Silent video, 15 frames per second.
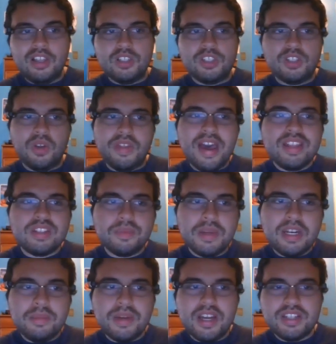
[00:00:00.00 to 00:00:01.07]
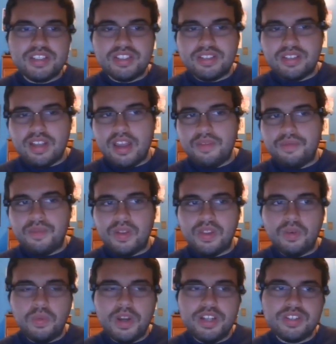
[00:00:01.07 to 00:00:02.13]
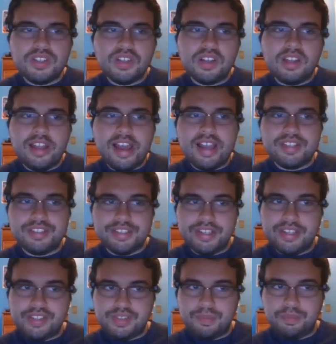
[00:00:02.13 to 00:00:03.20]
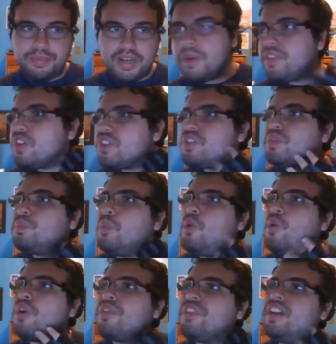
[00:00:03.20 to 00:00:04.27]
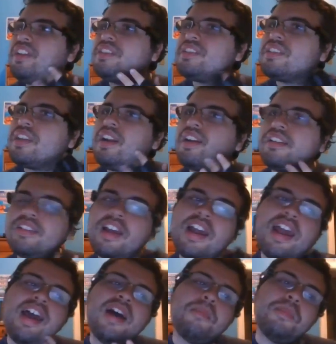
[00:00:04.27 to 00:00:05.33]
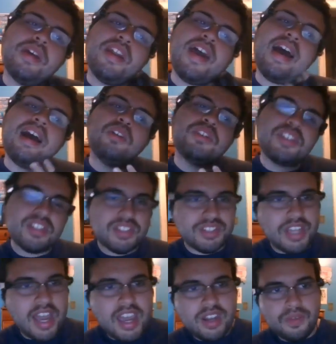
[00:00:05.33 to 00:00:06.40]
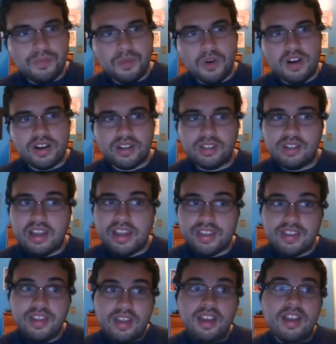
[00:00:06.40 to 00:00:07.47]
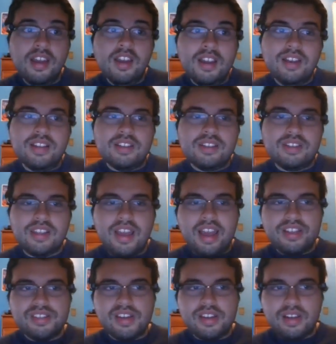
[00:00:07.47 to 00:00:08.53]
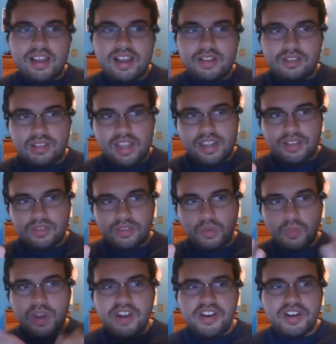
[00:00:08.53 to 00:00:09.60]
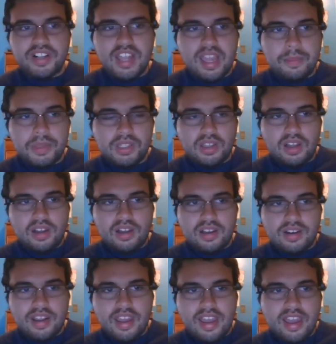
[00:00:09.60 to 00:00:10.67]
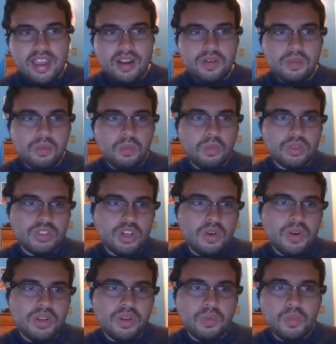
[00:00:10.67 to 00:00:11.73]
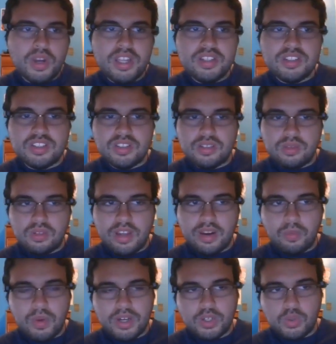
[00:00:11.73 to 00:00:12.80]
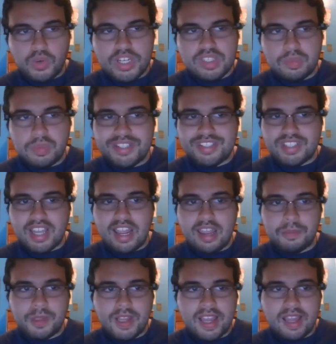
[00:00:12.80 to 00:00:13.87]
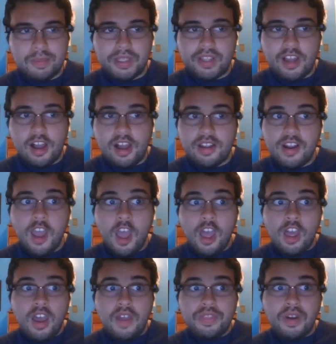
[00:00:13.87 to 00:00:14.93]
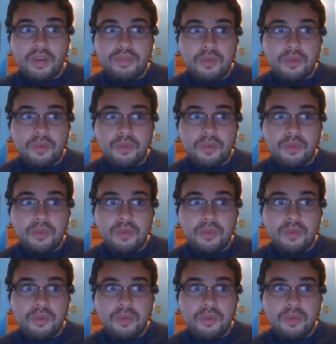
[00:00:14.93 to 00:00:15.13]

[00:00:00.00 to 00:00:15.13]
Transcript: So that's pretty much it for the winter classes. But there's more things that happen outside of work, like so like the winter came along, and during the winter, like when Christmas time came along, the